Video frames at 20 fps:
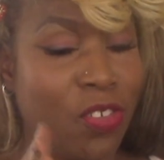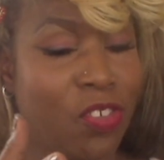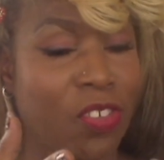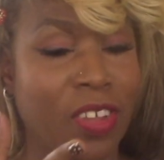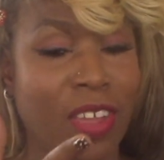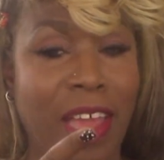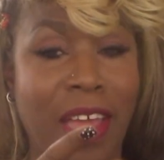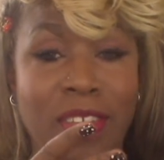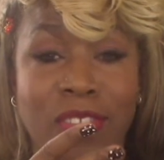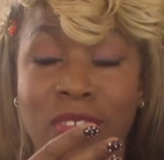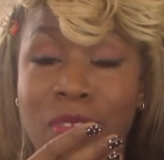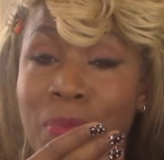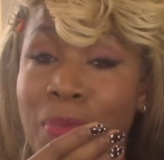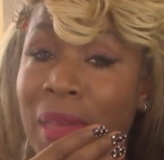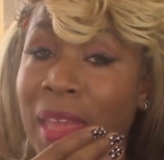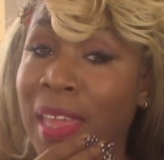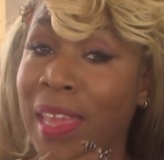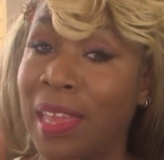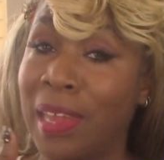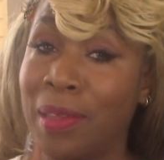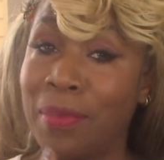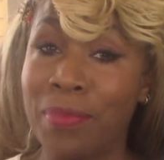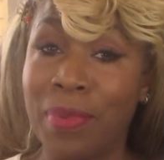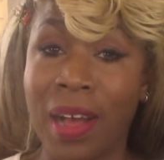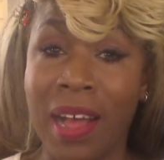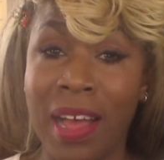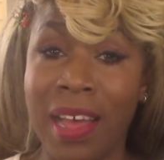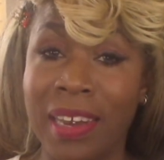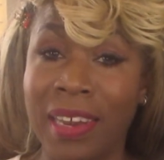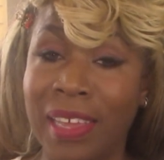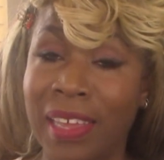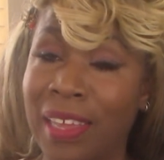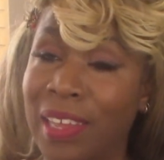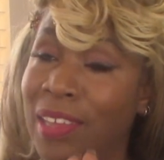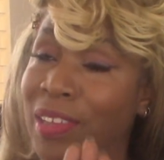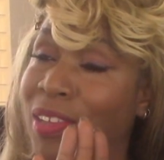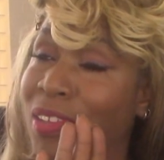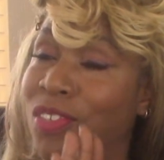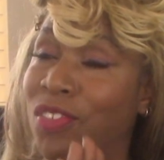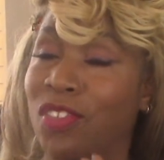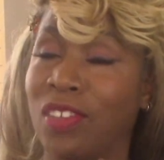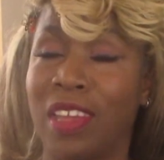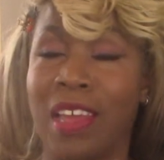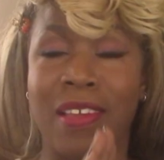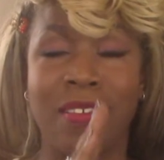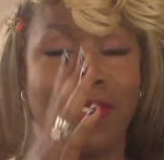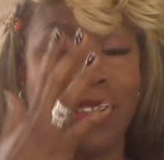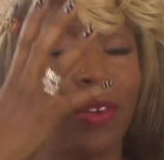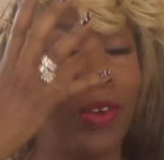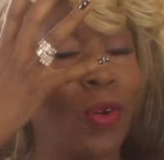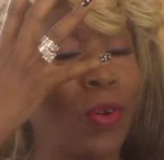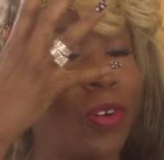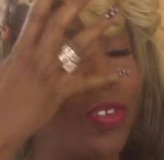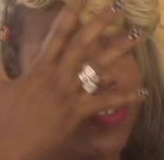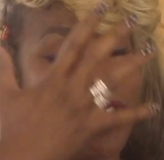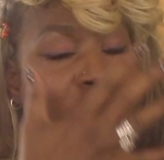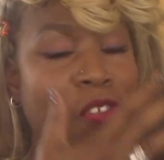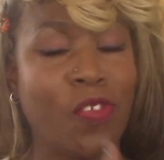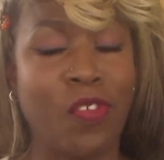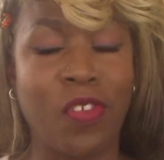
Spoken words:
She has the banging body. She got the gorgeous